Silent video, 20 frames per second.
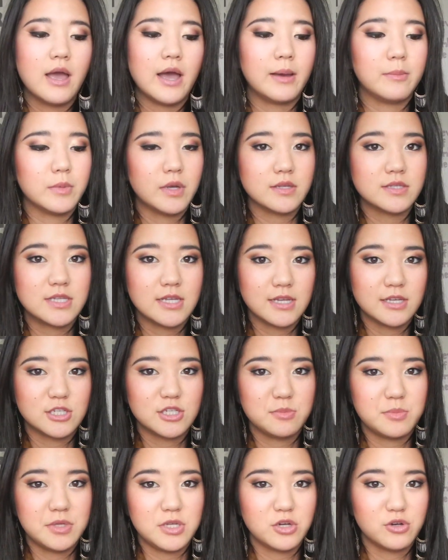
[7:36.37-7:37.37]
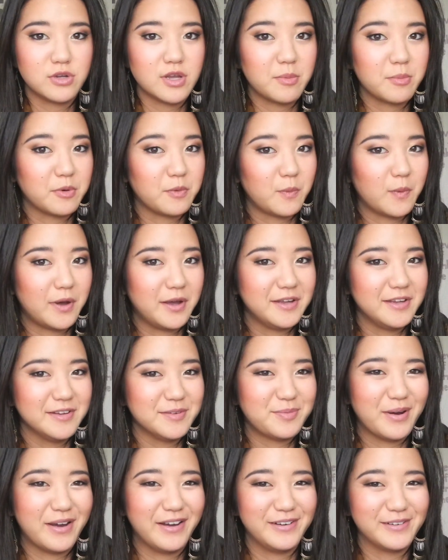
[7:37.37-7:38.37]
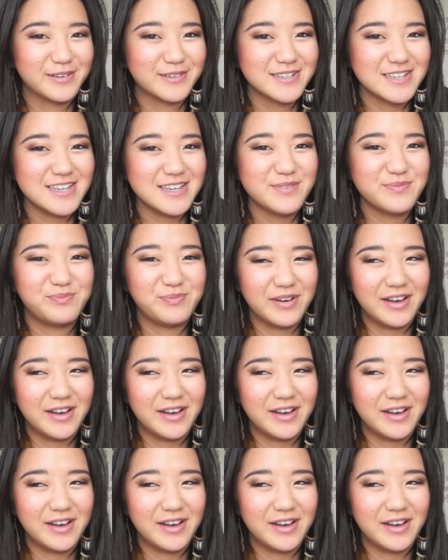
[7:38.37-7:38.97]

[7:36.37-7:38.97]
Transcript: I'm not saying it should be your number one priority,